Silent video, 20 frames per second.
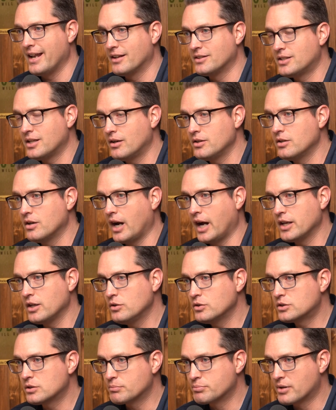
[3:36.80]
I tell you, I
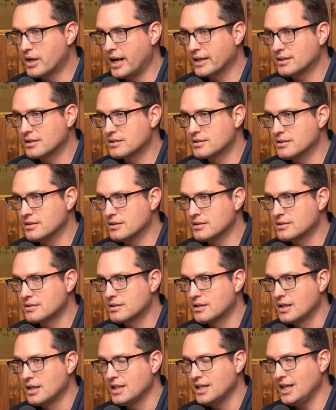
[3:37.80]
used to practice
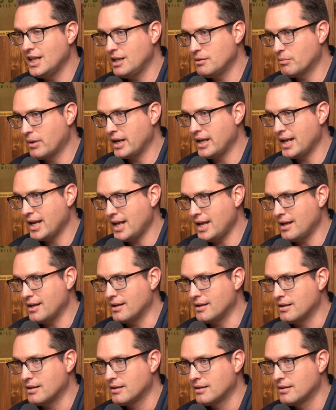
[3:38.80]
this in my
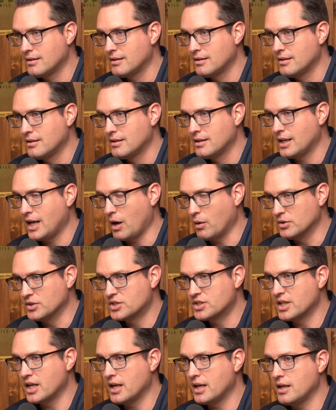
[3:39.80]
head. I would
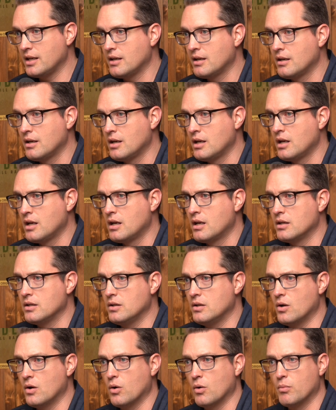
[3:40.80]
say,
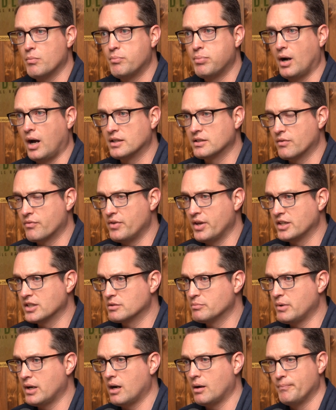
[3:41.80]
positive things
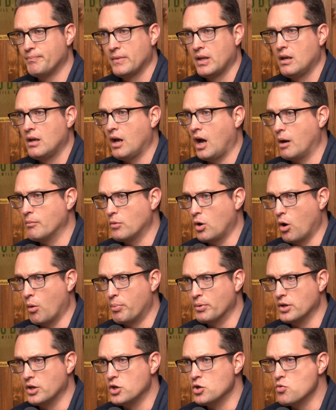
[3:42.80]
about I'm
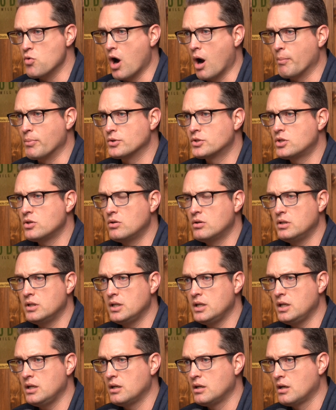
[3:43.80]
open to new
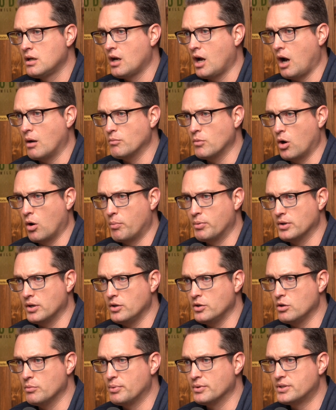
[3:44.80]
opportunity, I'm open to
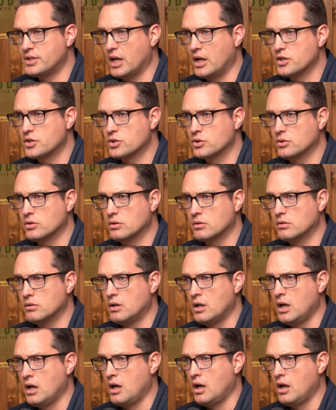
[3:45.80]
new potential,